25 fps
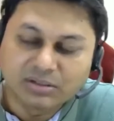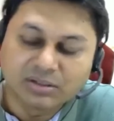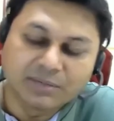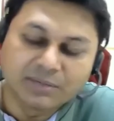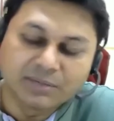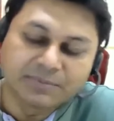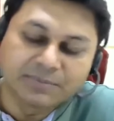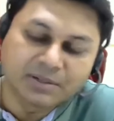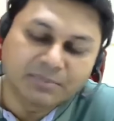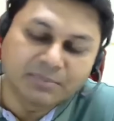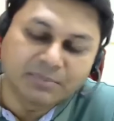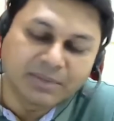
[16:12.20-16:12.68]

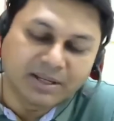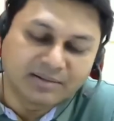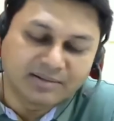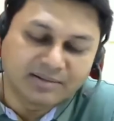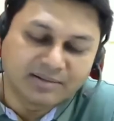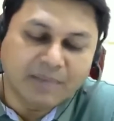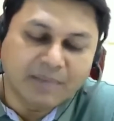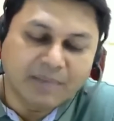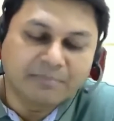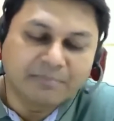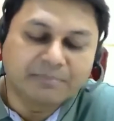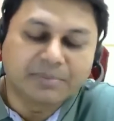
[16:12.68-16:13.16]
give some
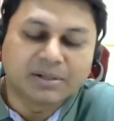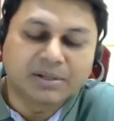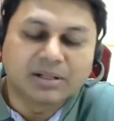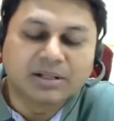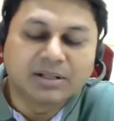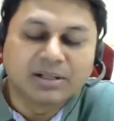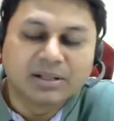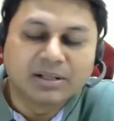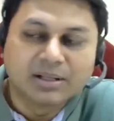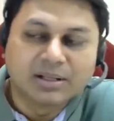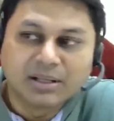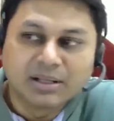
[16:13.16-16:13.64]
example
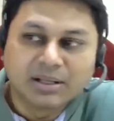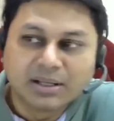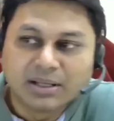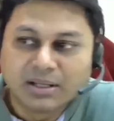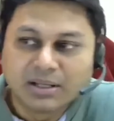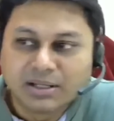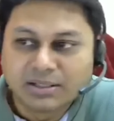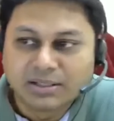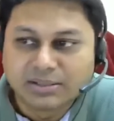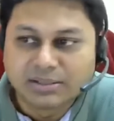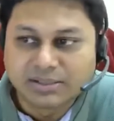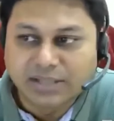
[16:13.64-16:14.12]

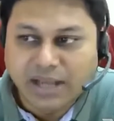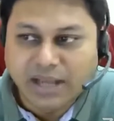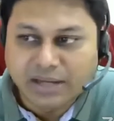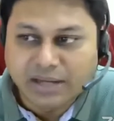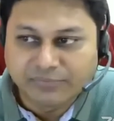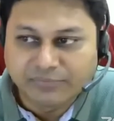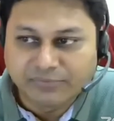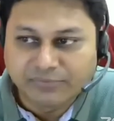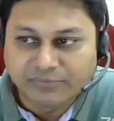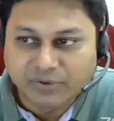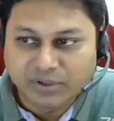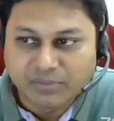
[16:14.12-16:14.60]

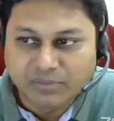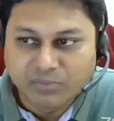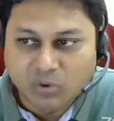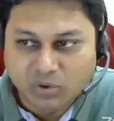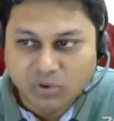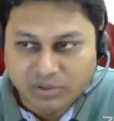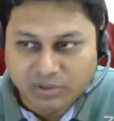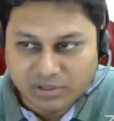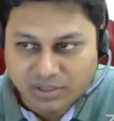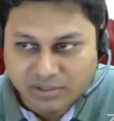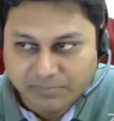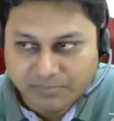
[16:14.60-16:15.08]
that for a
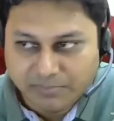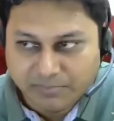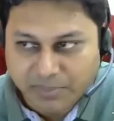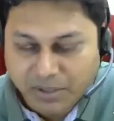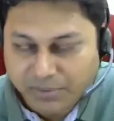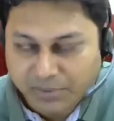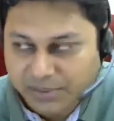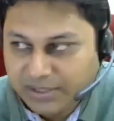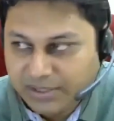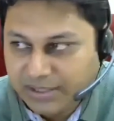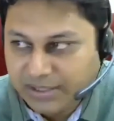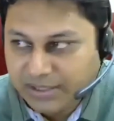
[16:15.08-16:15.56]
moderate
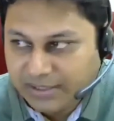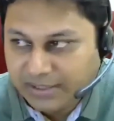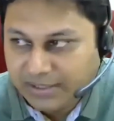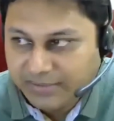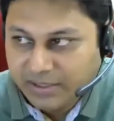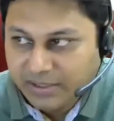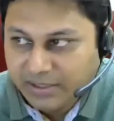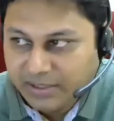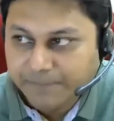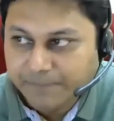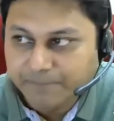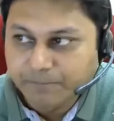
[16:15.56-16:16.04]
power
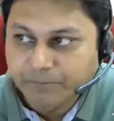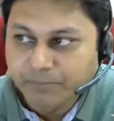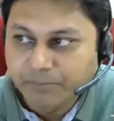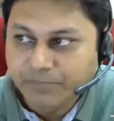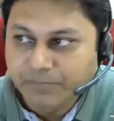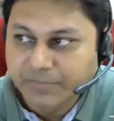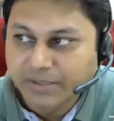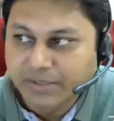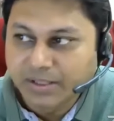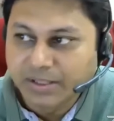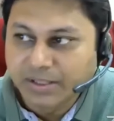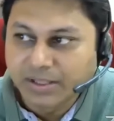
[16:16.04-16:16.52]
level,
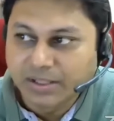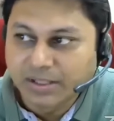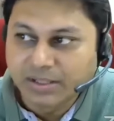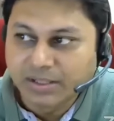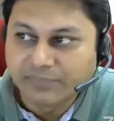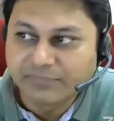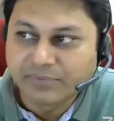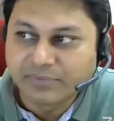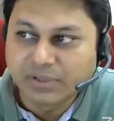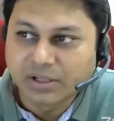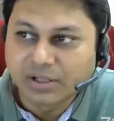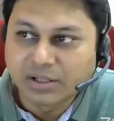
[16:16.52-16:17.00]

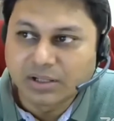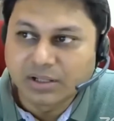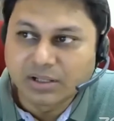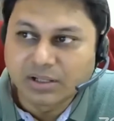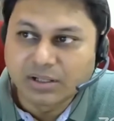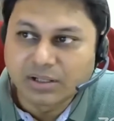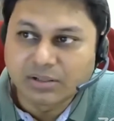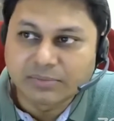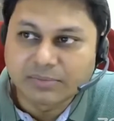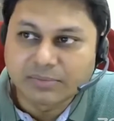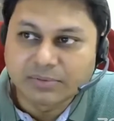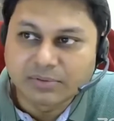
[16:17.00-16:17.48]
if
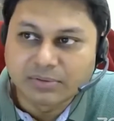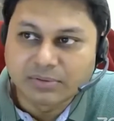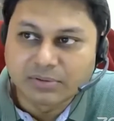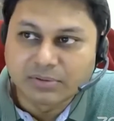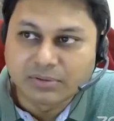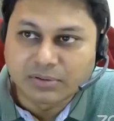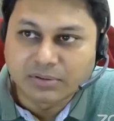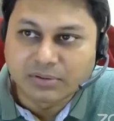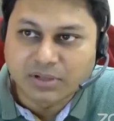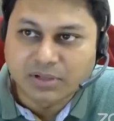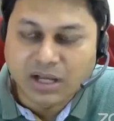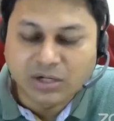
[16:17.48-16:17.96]
the
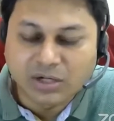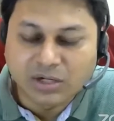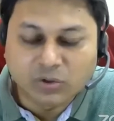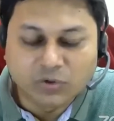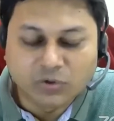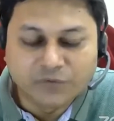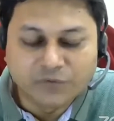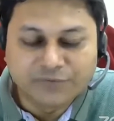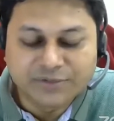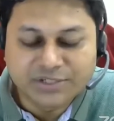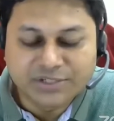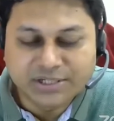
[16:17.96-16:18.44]
car
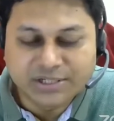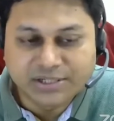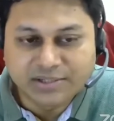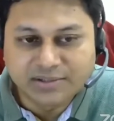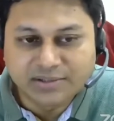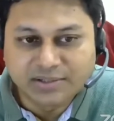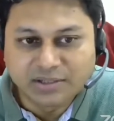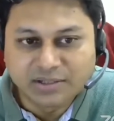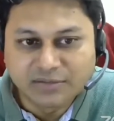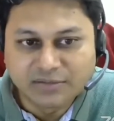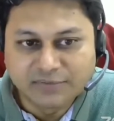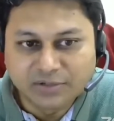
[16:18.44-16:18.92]
coefficient
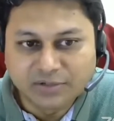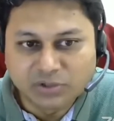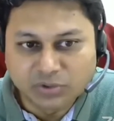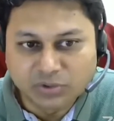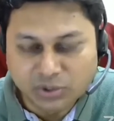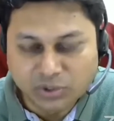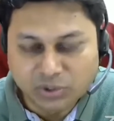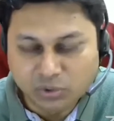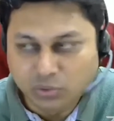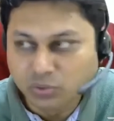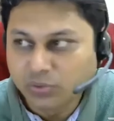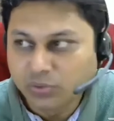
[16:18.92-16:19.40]
is given to
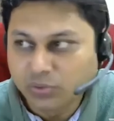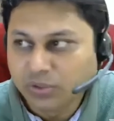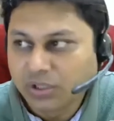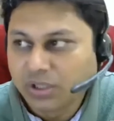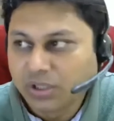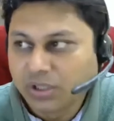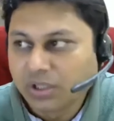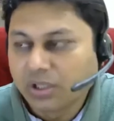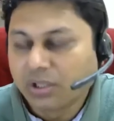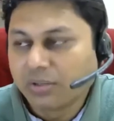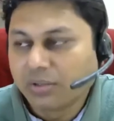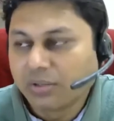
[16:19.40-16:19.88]
you,
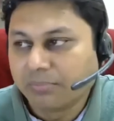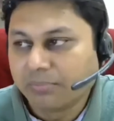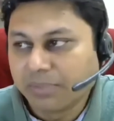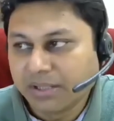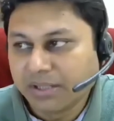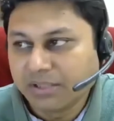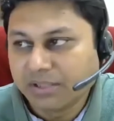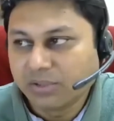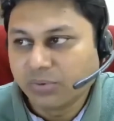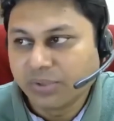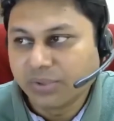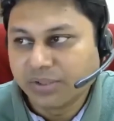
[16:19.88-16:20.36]

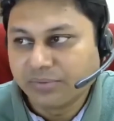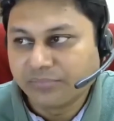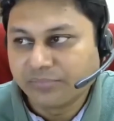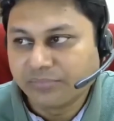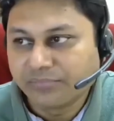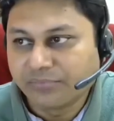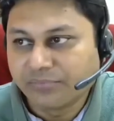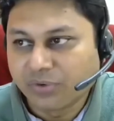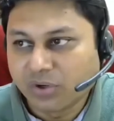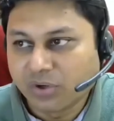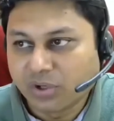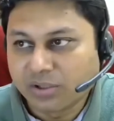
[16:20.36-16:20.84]
by the way,
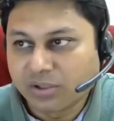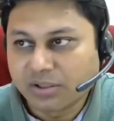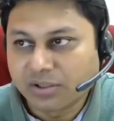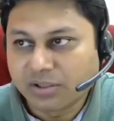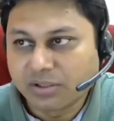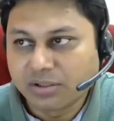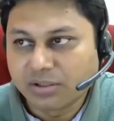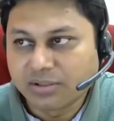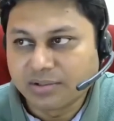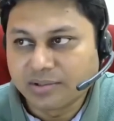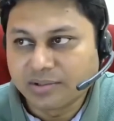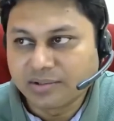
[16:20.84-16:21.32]

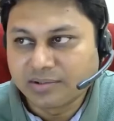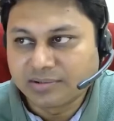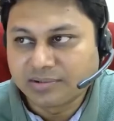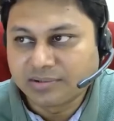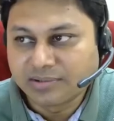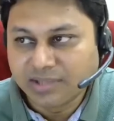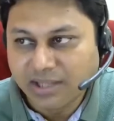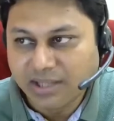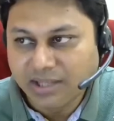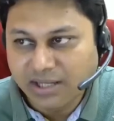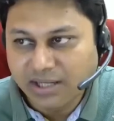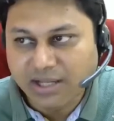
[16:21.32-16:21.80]
for
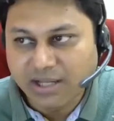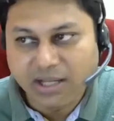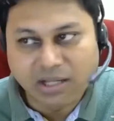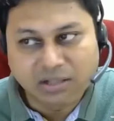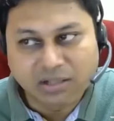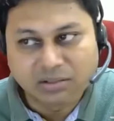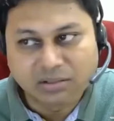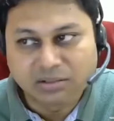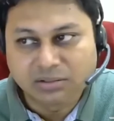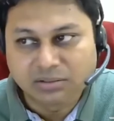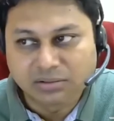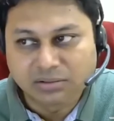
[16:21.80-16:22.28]

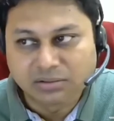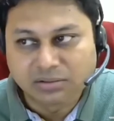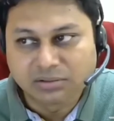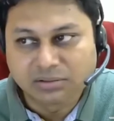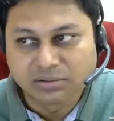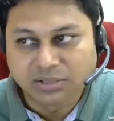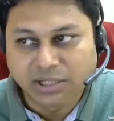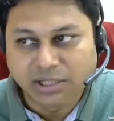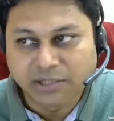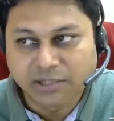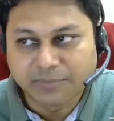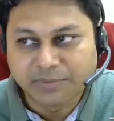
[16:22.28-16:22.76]
silica,
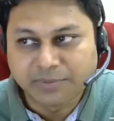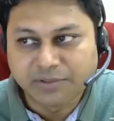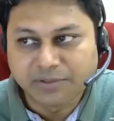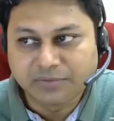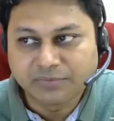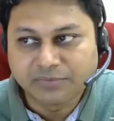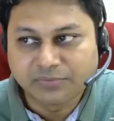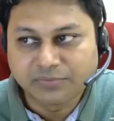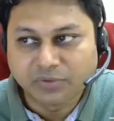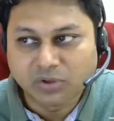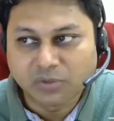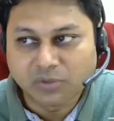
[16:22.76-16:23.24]
that
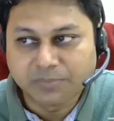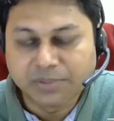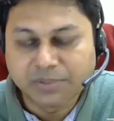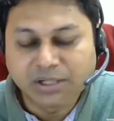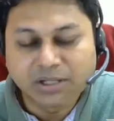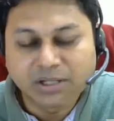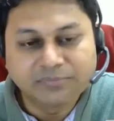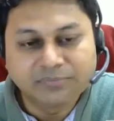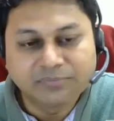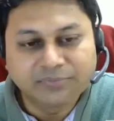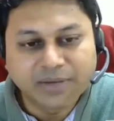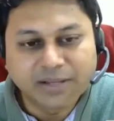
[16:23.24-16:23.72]
means for
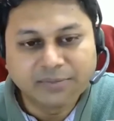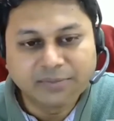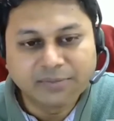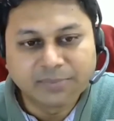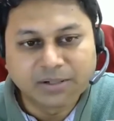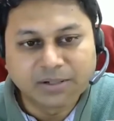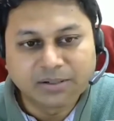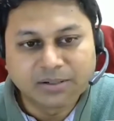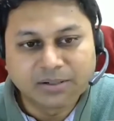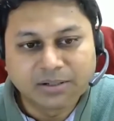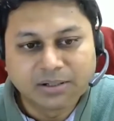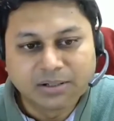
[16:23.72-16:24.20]
optical
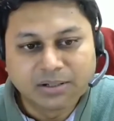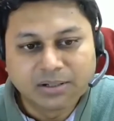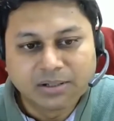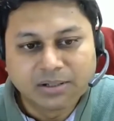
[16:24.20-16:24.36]
fiber,